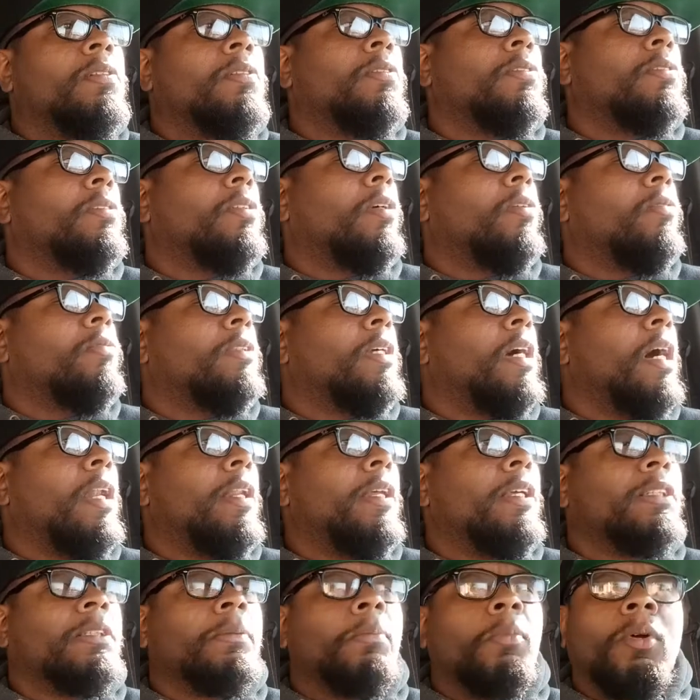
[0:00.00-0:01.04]
So
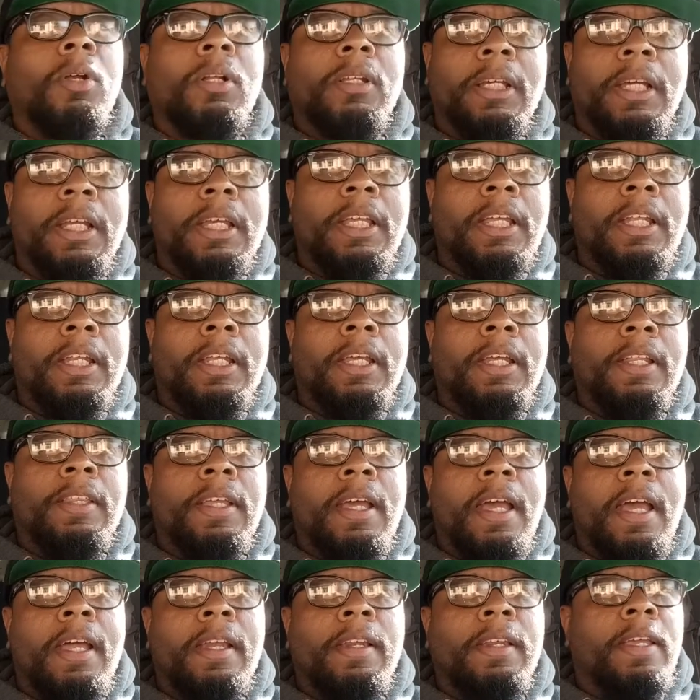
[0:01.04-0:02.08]
Dolly is more lenient in
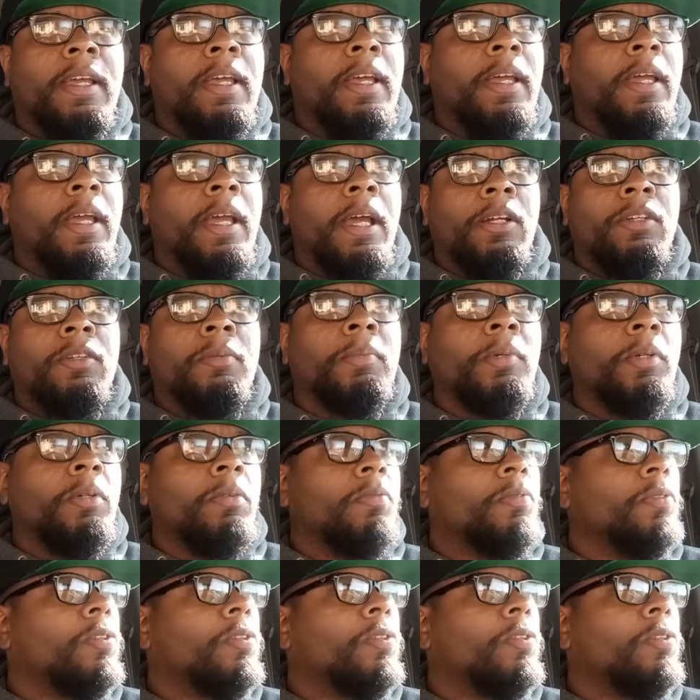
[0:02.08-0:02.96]
that attribute.